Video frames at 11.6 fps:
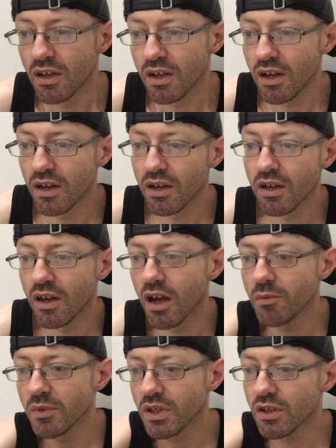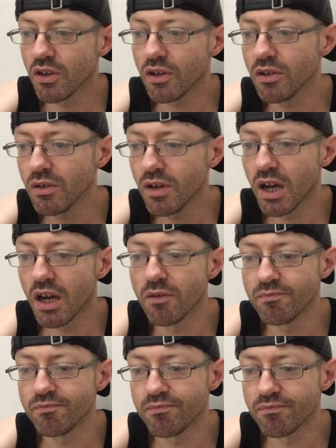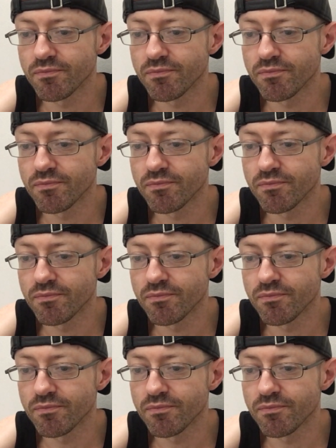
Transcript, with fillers: I'm gonna go.